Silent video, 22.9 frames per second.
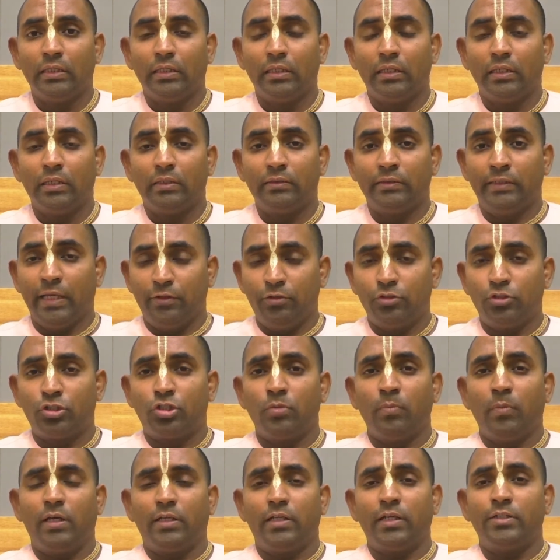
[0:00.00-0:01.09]
Then Yudhishthira
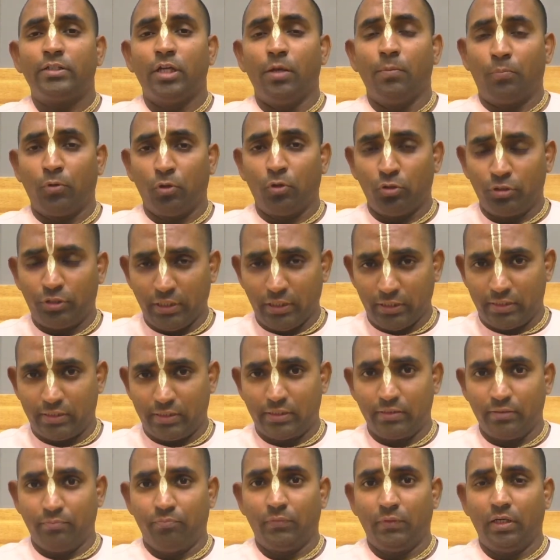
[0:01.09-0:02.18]
Maharaj
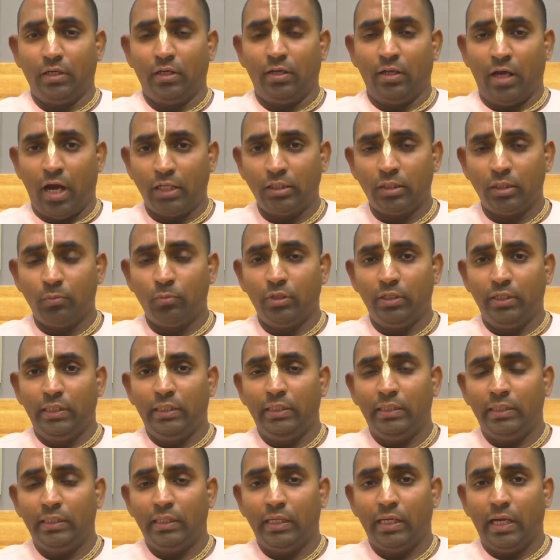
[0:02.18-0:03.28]
approaches Narada
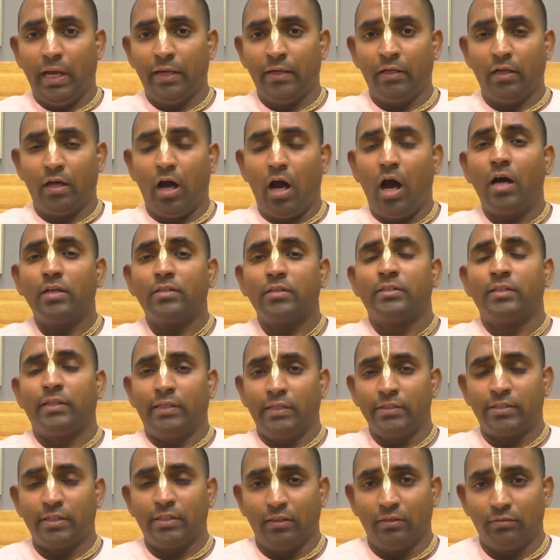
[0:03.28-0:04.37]
Muni and asks the
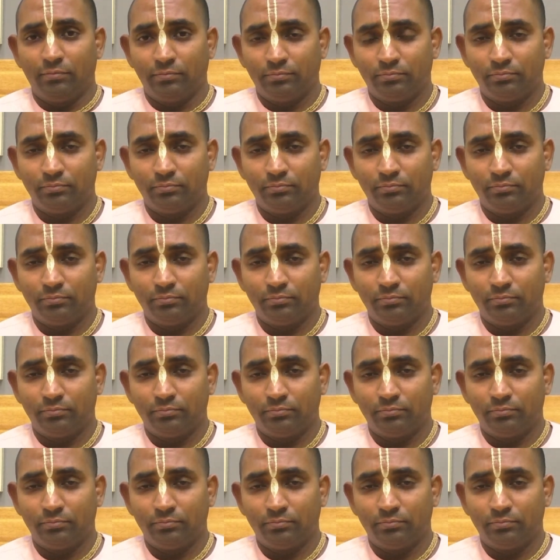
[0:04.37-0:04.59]
reason.